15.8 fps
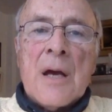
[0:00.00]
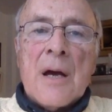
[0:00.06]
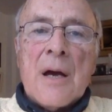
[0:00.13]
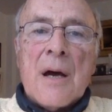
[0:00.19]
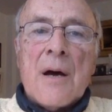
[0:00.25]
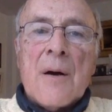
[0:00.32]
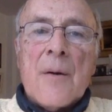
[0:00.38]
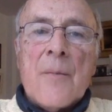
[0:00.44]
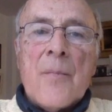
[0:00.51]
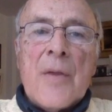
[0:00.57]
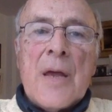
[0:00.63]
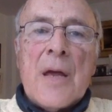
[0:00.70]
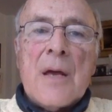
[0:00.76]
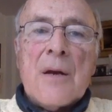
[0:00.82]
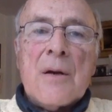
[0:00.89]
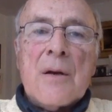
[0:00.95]
Um,
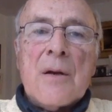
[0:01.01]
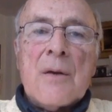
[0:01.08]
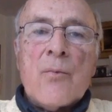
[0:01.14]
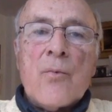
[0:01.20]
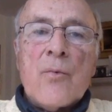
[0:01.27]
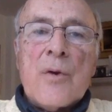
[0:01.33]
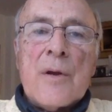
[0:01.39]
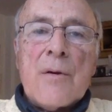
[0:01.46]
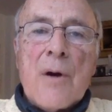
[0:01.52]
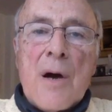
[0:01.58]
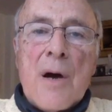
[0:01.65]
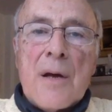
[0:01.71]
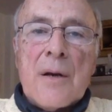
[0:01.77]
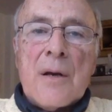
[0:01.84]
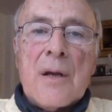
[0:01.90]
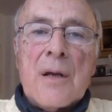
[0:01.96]
and we
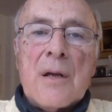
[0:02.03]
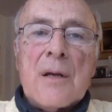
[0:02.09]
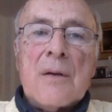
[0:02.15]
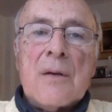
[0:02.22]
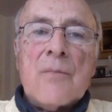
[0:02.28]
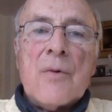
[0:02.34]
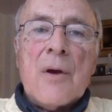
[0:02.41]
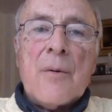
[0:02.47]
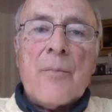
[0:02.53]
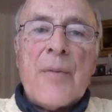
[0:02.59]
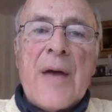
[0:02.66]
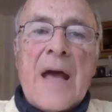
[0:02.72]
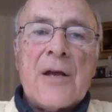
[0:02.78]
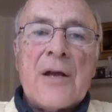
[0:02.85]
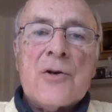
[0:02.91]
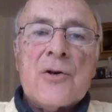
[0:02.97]
got a, a,
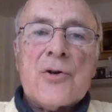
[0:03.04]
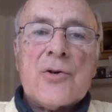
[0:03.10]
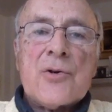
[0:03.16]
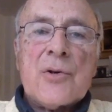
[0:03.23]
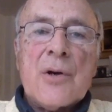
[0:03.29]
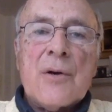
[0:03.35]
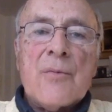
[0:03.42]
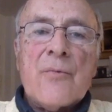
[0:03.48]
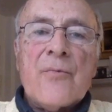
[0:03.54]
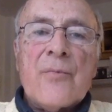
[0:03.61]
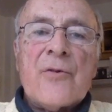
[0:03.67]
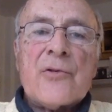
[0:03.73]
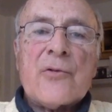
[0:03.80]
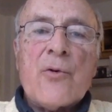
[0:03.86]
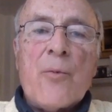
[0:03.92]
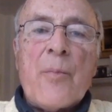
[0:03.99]
package, a
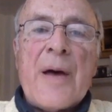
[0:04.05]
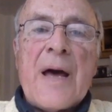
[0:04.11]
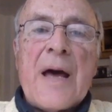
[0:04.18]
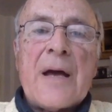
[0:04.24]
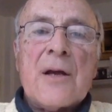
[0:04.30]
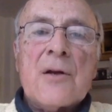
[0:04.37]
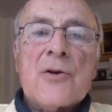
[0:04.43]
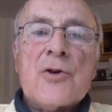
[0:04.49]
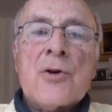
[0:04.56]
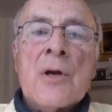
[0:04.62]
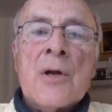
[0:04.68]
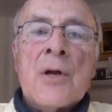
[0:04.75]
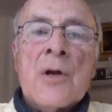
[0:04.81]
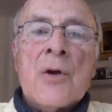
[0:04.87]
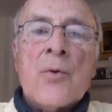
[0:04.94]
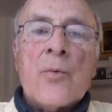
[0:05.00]
fiscal package,
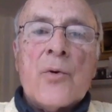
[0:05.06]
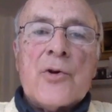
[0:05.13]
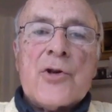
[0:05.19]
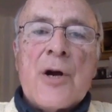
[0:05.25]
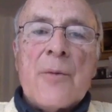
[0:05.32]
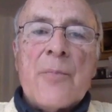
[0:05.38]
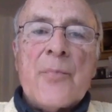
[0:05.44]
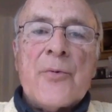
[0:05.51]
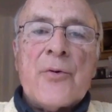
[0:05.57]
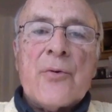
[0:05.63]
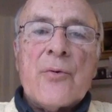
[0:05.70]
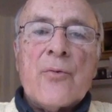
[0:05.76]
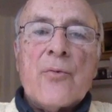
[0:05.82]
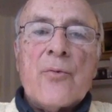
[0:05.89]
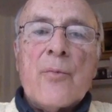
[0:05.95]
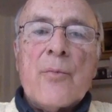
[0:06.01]
which helped
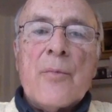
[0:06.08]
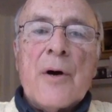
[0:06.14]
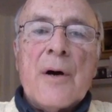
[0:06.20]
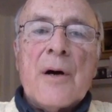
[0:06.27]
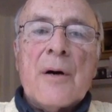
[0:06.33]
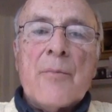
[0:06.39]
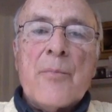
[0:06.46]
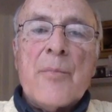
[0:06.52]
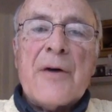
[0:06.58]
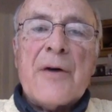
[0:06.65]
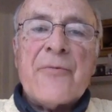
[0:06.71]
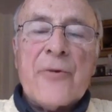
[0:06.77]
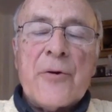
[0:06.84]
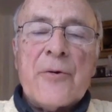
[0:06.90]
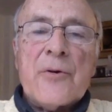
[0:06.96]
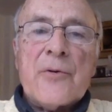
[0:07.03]
to uh,
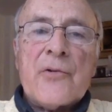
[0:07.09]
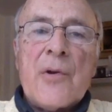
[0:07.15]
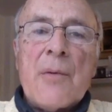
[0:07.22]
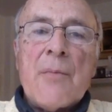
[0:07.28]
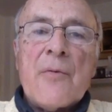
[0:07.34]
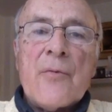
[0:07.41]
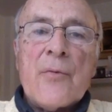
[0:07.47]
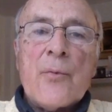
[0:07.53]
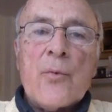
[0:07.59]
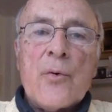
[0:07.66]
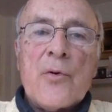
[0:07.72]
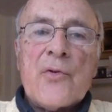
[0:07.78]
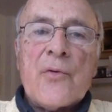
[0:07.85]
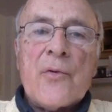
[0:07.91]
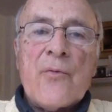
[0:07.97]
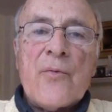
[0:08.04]
buffer some of the
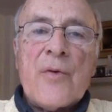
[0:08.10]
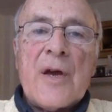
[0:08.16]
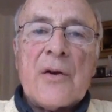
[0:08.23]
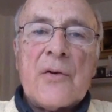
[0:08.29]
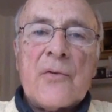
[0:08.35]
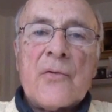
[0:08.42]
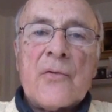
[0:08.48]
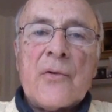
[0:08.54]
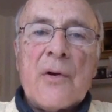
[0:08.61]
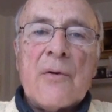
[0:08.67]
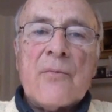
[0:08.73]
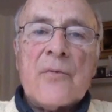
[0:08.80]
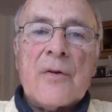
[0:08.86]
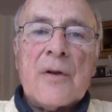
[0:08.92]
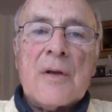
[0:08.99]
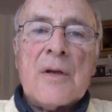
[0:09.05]
worst effects of
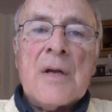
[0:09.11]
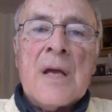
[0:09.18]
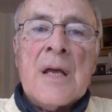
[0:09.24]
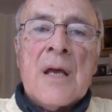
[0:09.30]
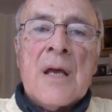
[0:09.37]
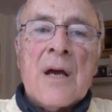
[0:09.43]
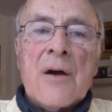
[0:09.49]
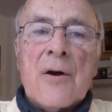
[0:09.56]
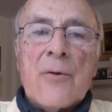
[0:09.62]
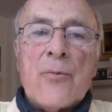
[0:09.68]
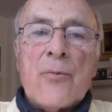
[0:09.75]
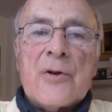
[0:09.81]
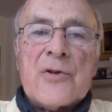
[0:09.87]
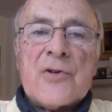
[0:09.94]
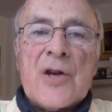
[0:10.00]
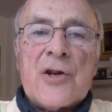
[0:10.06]
the uh,
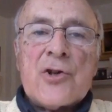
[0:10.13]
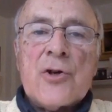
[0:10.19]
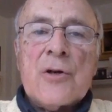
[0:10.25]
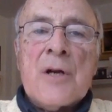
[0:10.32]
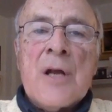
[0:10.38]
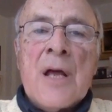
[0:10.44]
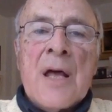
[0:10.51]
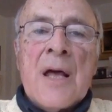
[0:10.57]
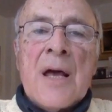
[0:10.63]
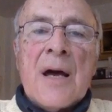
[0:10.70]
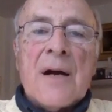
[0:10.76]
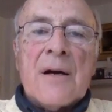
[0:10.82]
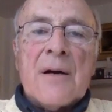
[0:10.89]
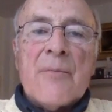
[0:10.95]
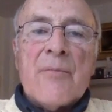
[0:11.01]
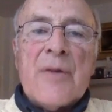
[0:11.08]
recession.
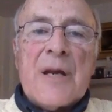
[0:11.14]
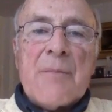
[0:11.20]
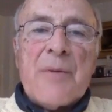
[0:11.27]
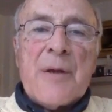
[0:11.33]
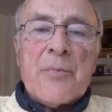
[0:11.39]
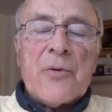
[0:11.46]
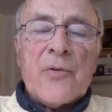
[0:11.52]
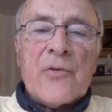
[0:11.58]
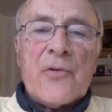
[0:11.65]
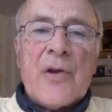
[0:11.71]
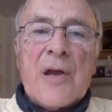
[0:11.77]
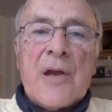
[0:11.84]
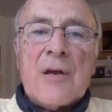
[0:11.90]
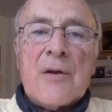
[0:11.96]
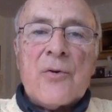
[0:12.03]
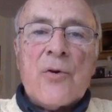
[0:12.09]
Uh, many people
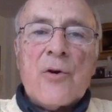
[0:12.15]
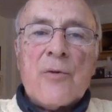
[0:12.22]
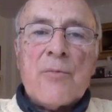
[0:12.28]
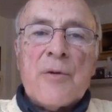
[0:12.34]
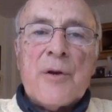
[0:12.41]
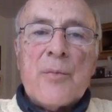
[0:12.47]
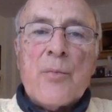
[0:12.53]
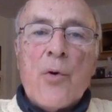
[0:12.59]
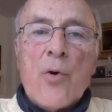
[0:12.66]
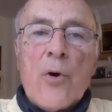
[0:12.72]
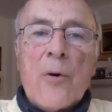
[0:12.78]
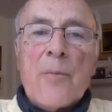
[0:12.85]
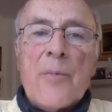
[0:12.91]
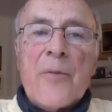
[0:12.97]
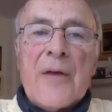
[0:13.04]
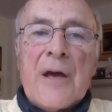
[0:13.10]
say it could have been more,
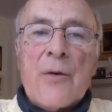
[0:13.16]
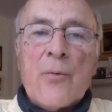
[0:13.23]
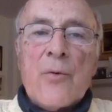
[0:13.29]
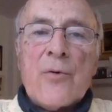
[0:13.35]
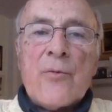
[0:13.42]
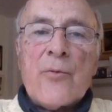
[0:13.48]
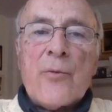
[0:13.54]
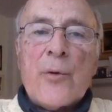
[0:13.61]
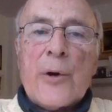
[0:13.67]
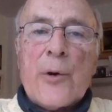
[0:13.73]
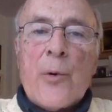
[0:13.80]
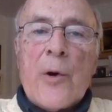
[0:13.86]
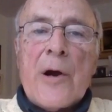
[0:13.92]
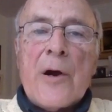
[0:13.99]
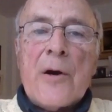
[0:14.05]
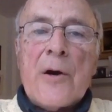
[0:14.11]
but that would have
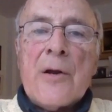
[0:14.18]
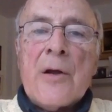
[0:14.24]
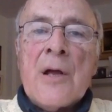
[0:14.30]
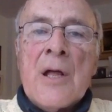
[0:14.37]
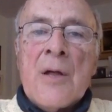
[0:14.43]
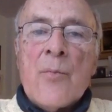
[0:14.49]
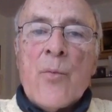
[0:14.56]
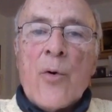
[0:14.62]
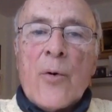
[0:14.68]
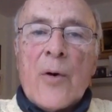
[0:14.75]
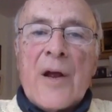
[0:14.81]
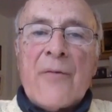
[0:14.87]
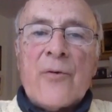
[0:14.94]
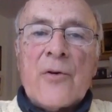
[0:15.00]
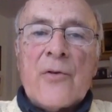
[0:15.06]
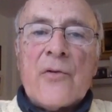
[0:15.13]
required more
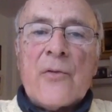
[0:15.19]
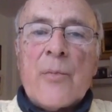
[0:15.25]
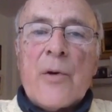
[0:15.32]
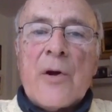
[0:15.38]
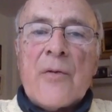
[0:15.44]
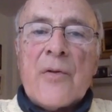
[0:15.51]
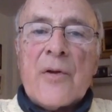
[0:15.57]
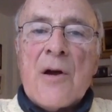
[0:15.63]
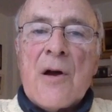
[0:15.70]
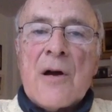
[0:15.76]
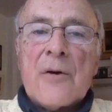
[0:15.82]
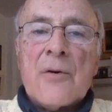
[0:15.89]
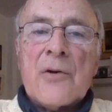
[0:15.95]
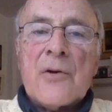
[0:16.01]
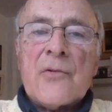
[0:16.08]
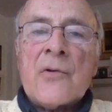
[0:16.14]
efforts by the
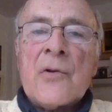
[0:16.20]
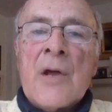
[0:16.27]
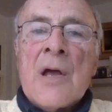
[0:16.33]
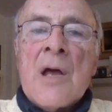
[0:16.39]
Congress.